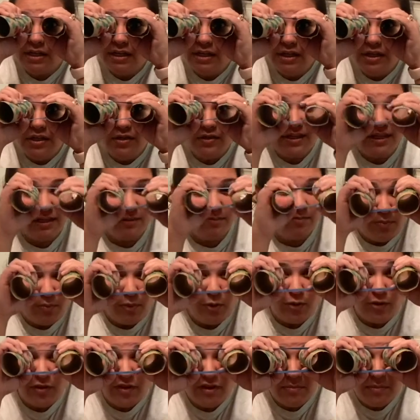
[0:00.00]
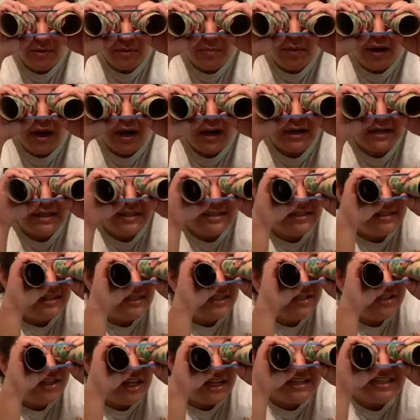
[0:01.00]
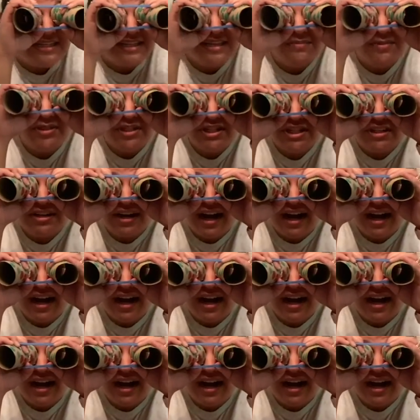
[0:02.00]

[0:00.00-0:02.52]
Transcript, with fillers: You can pull them apart to adjust them to your